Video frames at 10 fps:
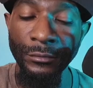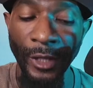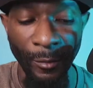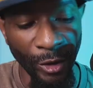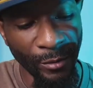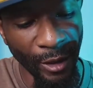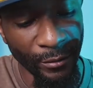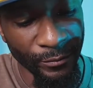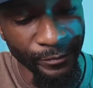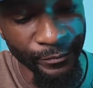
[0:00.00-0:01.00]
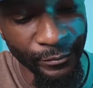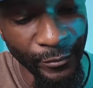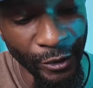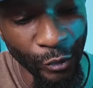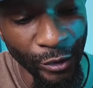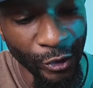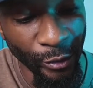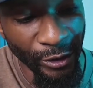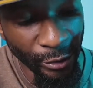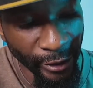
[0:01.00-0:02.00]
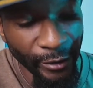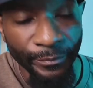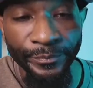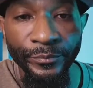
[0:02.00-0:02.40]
They bought him out in 2023.